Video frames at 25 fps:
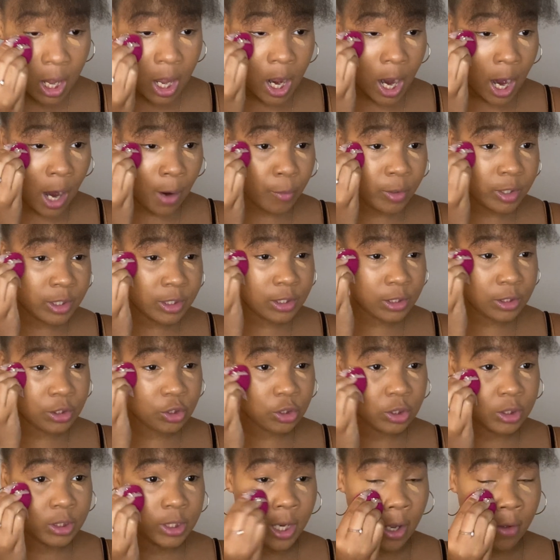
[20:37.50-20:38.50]
I wanted to
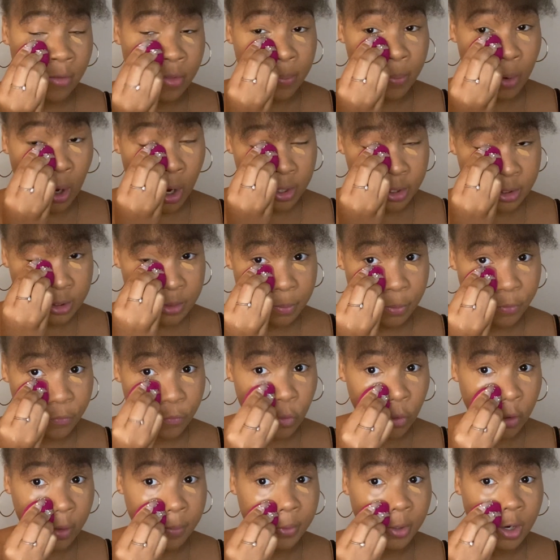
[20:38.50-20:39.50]
just see how the products
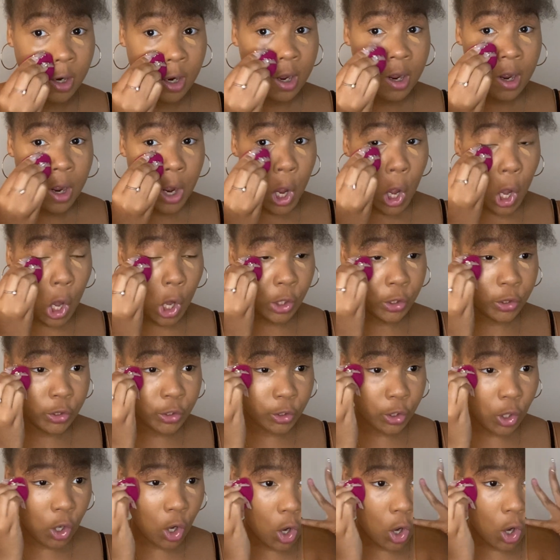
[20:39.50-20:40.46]
performed on there. So